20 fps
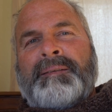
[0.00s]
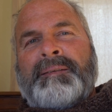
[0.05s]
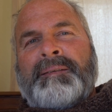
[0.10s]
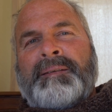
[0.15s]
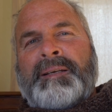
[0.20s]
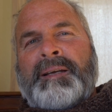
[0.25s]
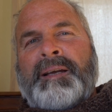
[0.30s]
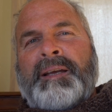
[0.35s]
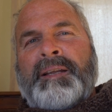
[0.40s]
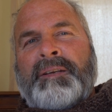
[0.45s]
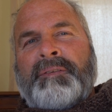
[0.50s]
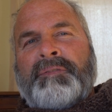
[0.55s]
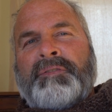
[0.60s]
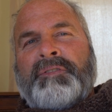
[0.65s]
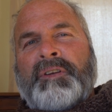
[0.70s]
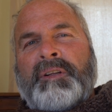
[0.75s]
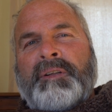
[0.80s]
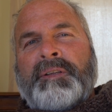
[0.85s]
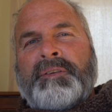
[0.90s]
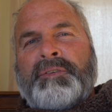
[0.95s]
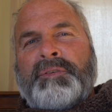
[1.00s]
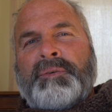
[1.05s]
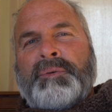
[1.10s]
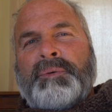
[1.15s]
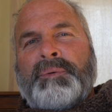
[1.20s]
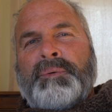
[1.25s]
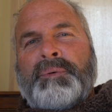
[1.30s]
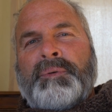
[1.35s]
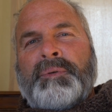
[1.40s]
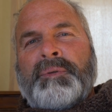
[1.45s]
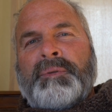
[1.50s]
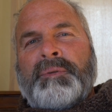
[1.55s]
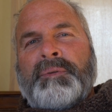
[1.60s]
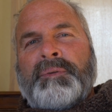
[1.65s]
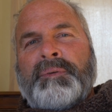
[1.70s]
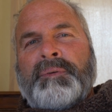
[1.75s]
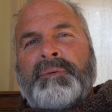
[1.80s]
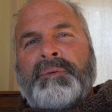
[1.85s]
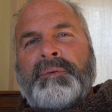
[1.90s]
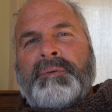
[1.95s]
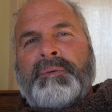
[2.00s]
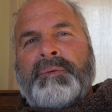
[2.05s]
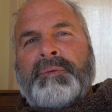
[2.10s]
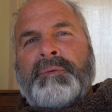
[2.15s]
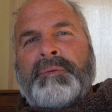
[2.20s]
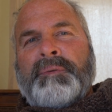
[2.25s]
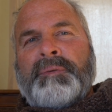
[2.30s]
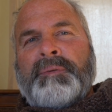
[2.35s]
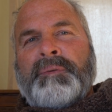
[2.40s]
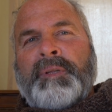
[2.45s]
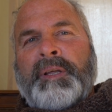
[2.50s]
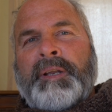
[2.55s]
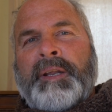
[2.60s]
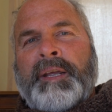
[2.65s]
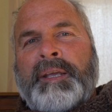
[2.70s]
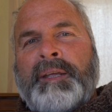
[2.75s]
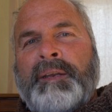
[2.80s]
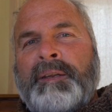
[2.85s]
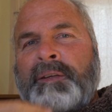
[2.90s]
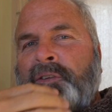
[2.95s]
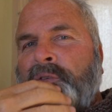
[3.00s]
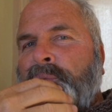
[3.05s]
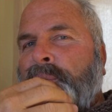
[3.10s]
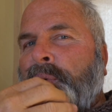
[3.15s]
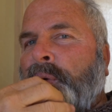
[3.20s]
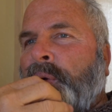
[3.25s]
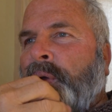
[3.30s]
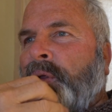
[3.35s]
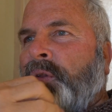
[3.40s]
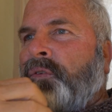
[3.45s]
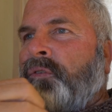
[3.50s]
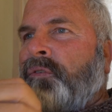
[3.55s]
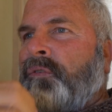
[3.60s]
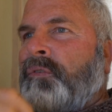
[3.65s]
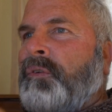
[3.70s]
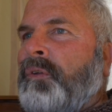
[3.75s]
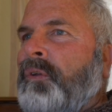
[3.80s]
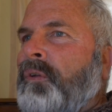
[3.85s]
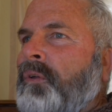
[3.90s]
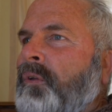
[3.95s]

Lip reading: the kind of solitude that I can experience